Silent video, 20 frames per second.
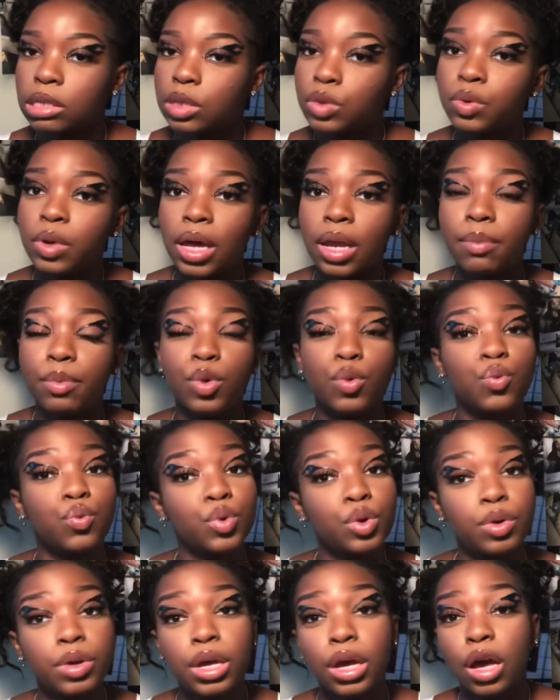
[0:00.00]
you got to be
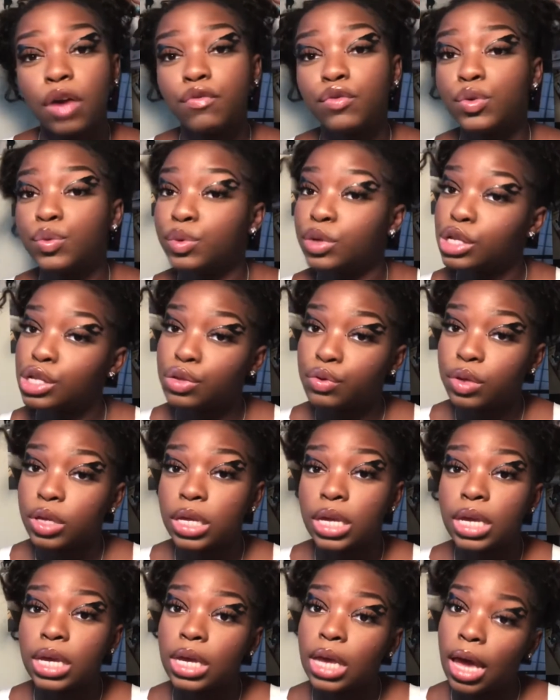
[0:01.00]
real careful what you
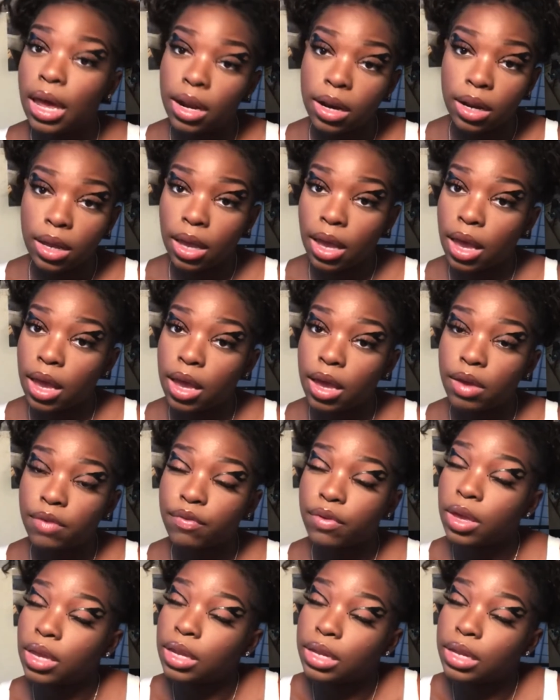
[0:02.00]
eat out of the calf.